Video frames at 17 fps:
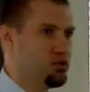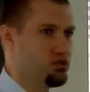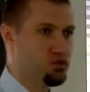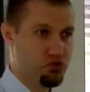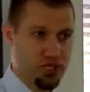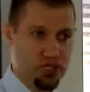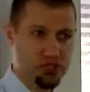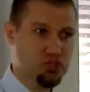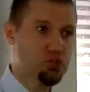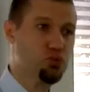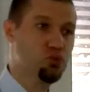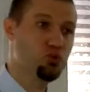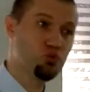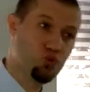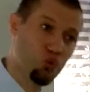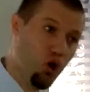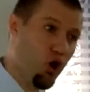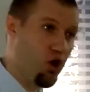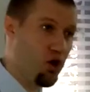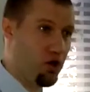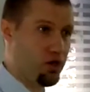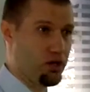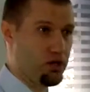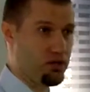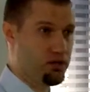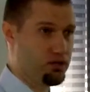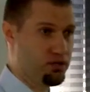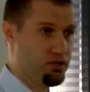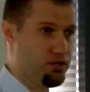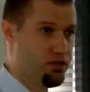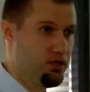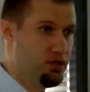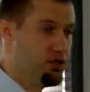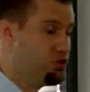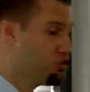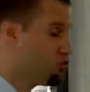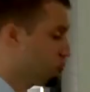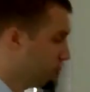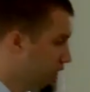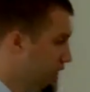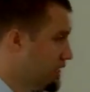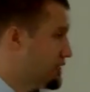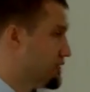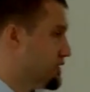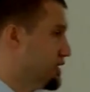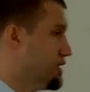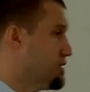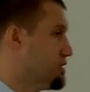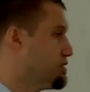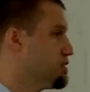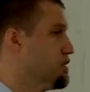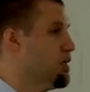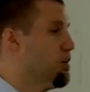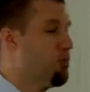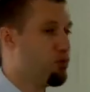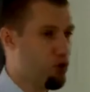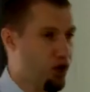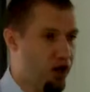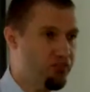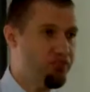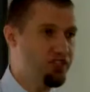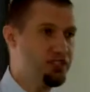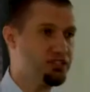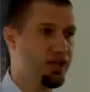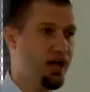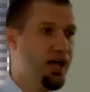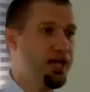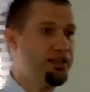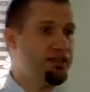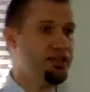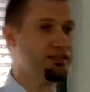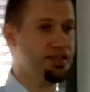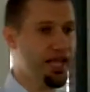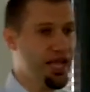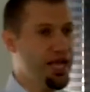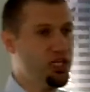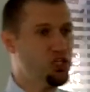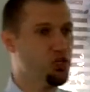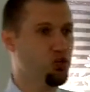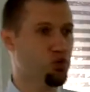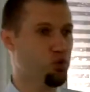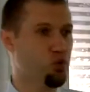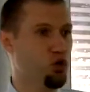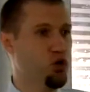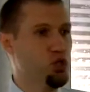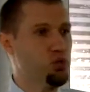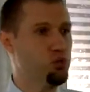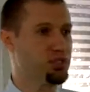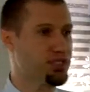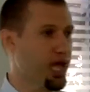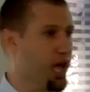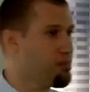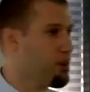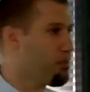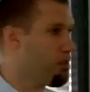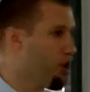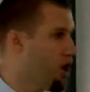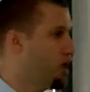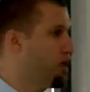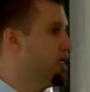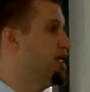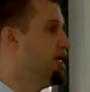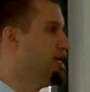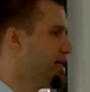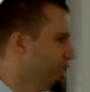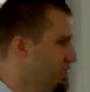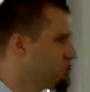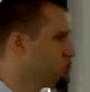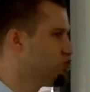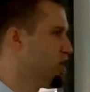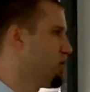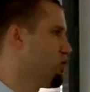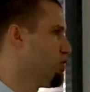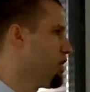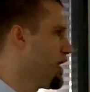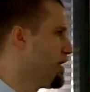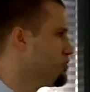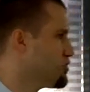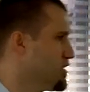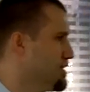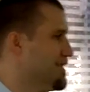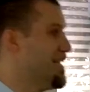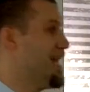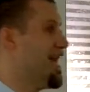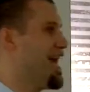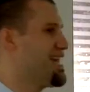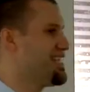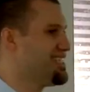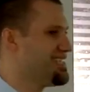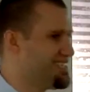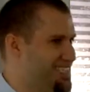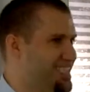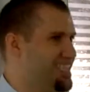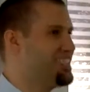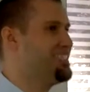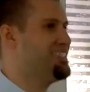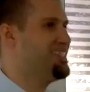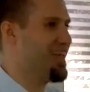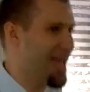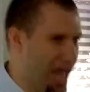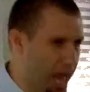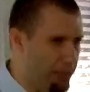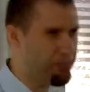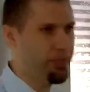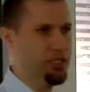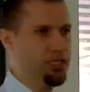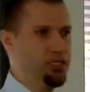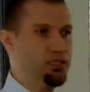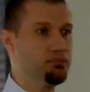Jesus was wrong. Jesus prophesied that the end of the world would come upon his generation, and it didn't happen.